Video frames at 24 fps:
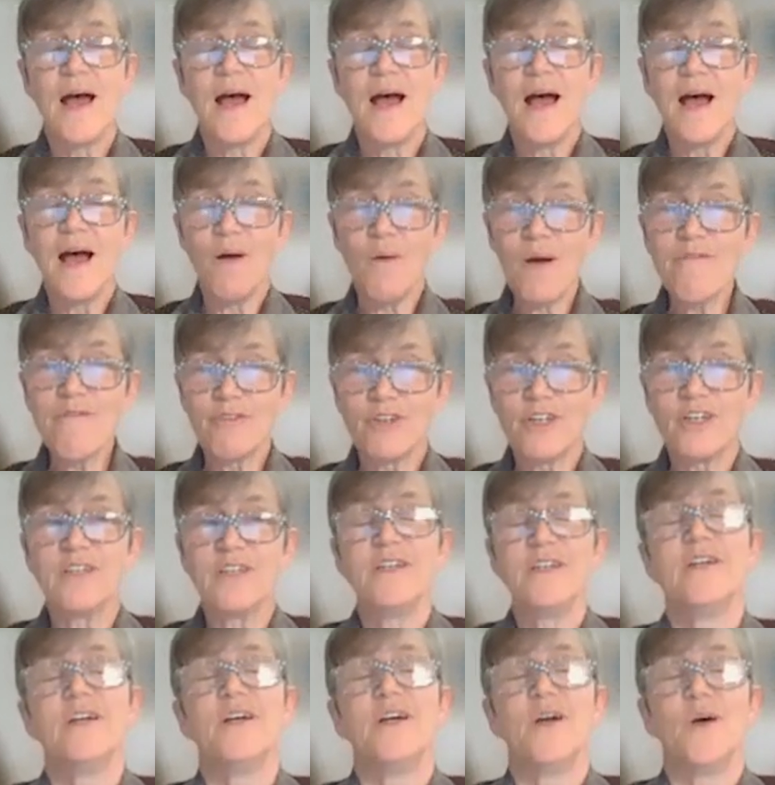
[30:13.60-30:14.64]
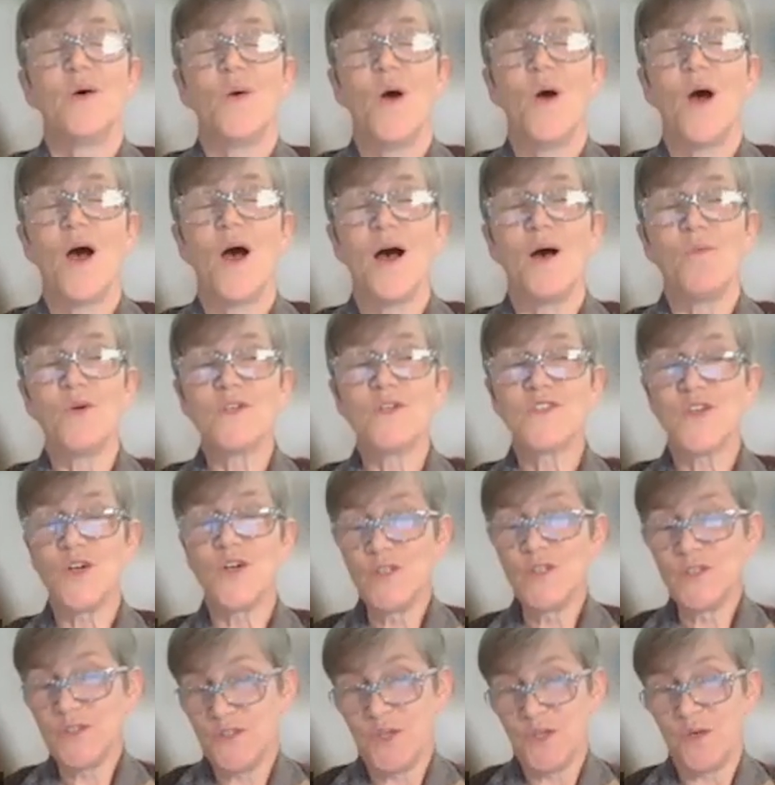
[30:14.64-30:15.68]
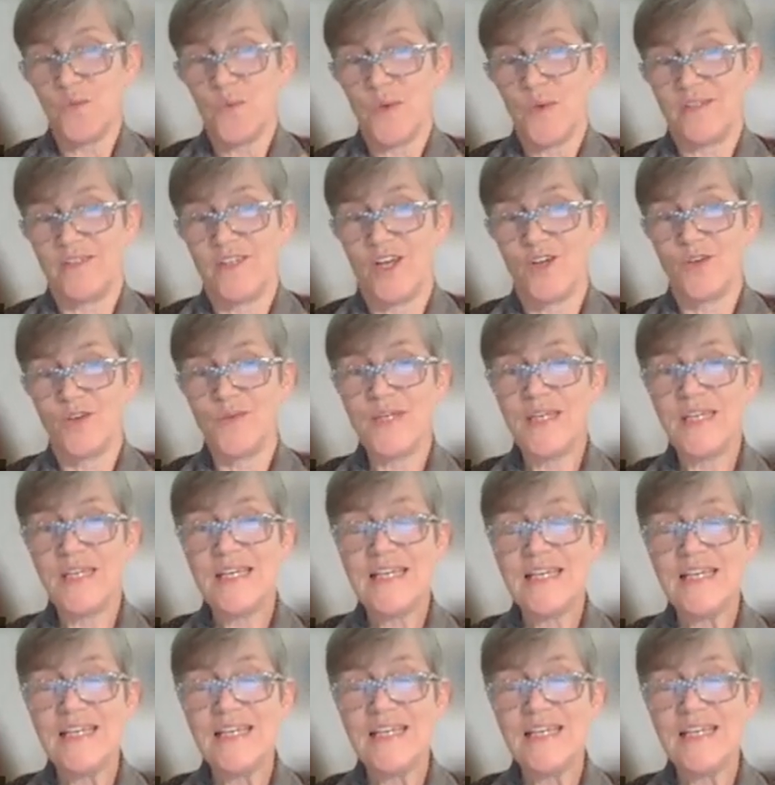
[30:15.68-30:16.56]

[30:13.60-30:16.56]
However, uh, what's also well known